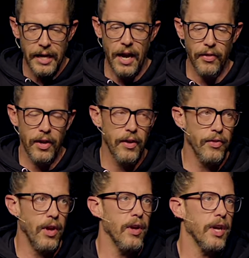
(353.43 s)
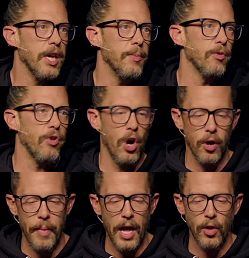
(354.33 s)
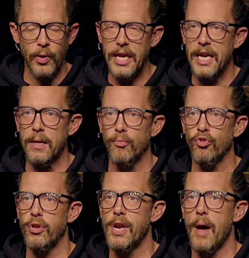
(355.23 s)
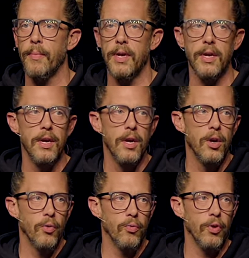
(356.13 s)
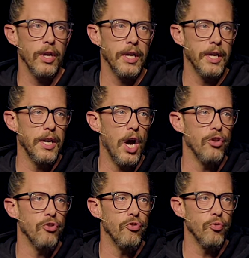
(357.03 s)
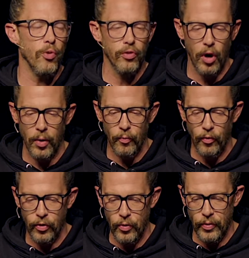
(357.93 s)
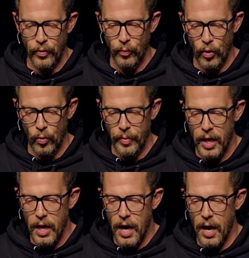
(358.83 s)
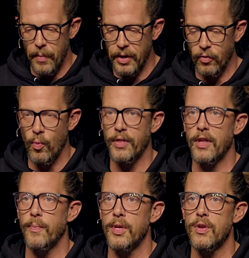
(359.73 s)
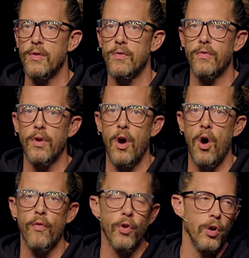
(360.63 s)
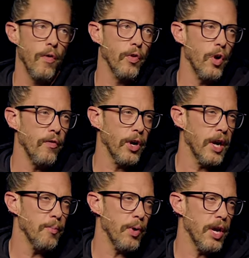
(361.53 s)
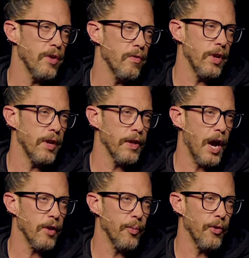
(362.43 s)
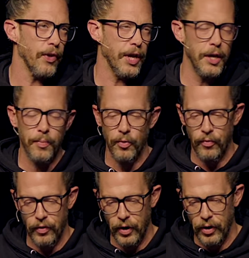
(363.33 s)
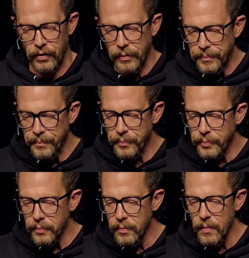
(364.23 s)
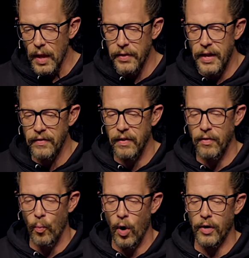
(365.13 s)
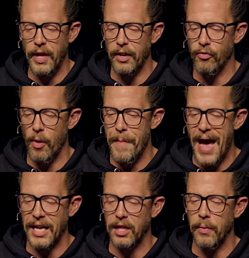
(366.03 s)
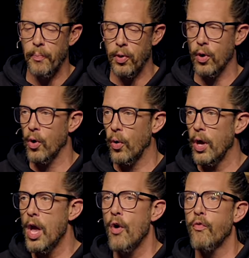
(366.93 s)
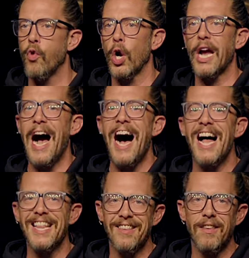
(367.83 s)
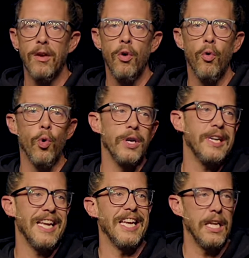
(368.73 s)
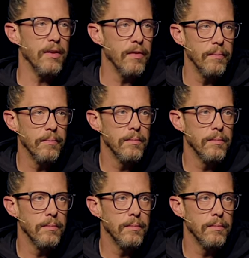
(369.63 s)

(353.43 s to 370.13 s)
Now, the Hebrew term Elohim should not be really an unusual term for you in the room. It is one that's been used over and over and over again. Brent it in the Gospel of the Hebrews series. This is a word that is grammatically plural for gods or deities.